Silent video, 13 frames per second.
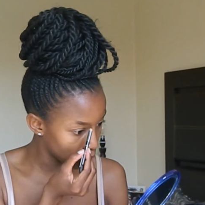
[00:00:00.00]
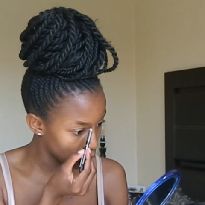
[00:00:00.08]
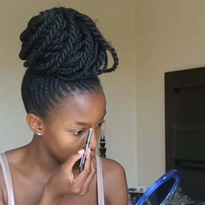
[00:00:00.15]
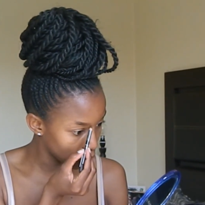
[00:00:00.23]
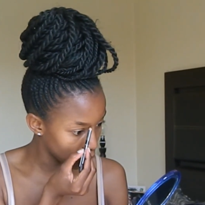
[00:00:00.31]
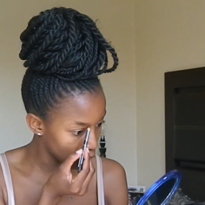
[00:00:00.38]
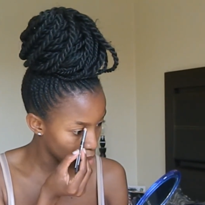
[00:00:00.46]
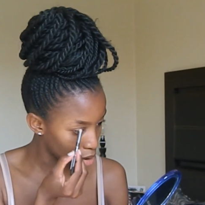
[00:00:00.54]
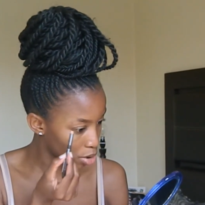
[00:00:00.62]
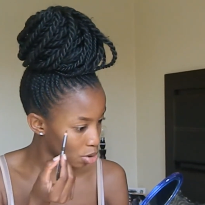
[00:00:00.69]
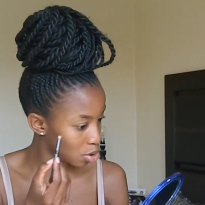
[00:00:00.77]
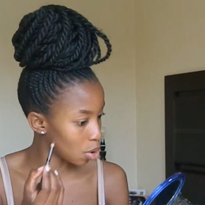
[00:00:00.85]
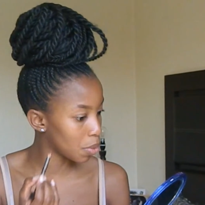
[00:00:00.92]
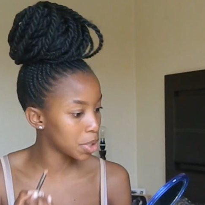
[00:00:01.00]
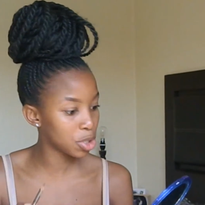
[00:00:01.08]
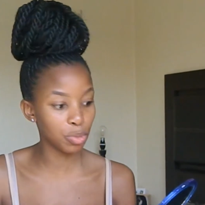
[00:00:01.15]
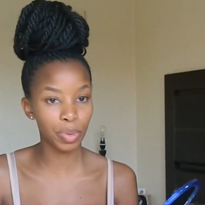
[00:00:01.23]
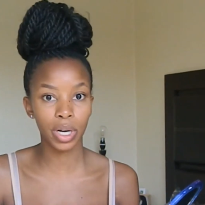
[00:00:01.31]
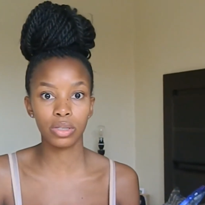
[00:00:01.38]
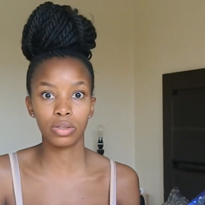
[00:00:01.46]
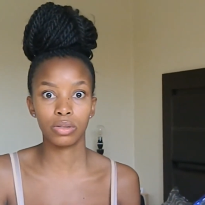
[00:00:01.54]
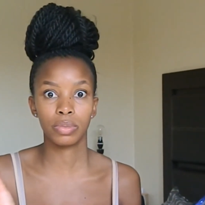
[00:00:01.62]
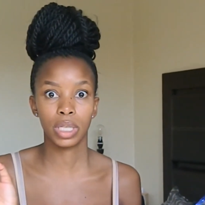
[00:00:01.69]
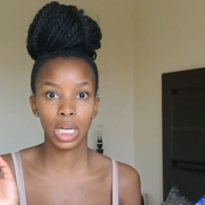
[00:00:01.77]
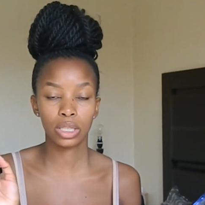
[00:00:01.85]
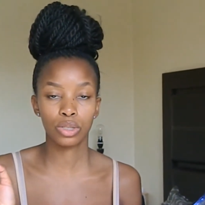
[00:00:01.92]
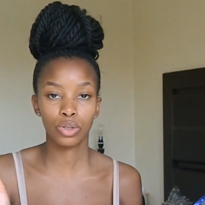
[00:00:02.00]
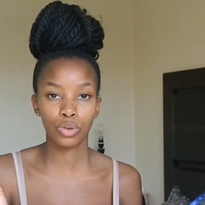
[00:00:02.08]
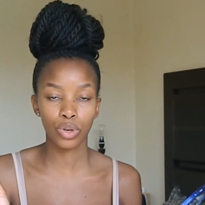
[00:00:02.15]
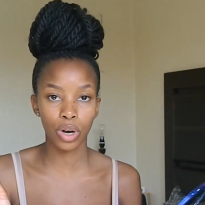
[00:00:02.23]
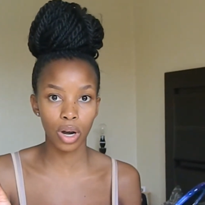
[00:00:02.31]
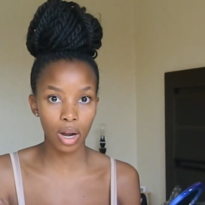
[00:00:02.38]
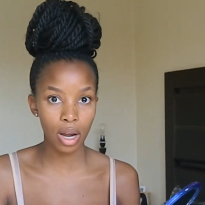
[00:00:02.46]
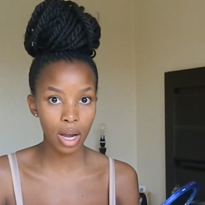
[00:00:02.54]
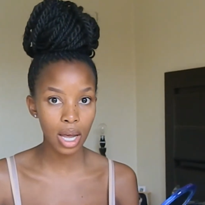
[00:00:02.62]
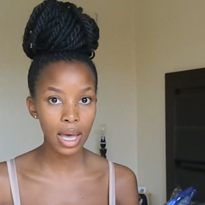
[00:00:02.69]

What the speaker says: doing this because you don't want your brows to be like too dark.